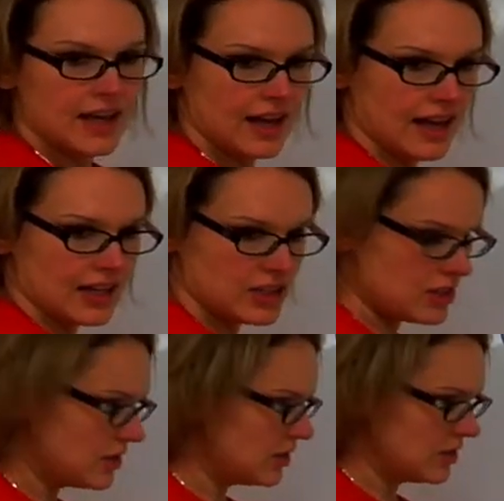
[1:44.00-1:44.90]
Uh,
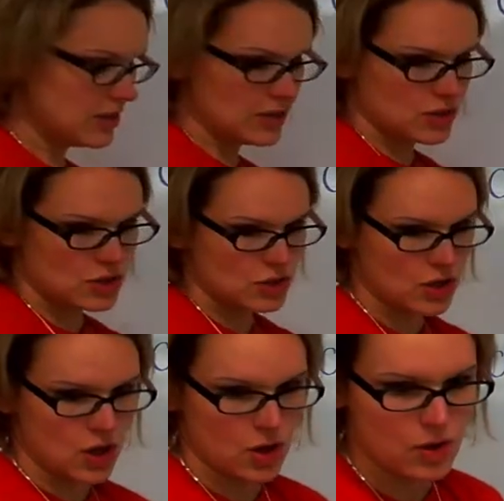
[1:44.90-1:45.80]

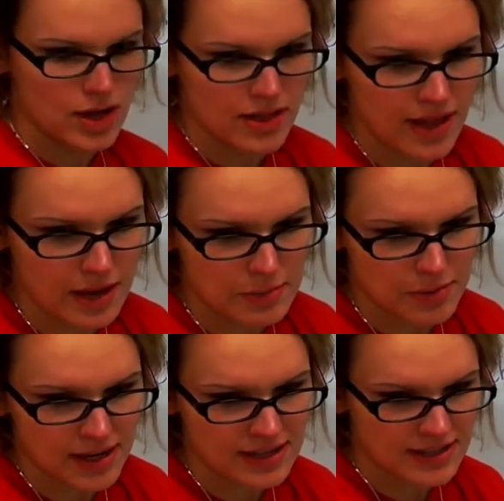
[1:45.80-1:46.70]
so that
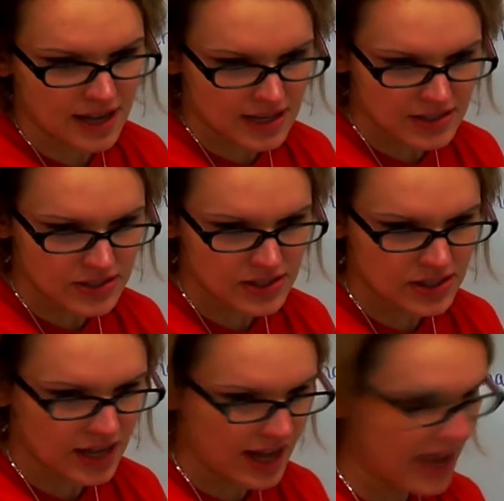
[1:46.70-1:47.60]
brings us
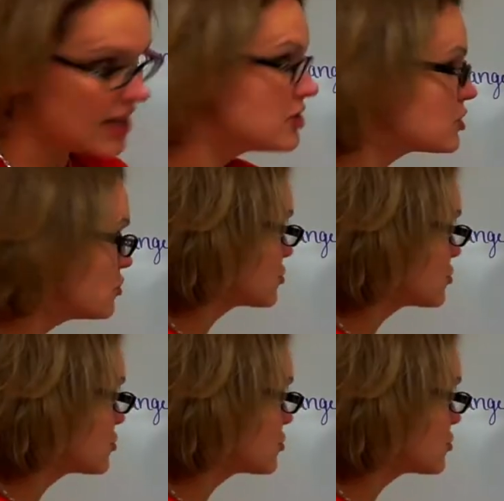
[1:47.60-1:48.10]
ahead to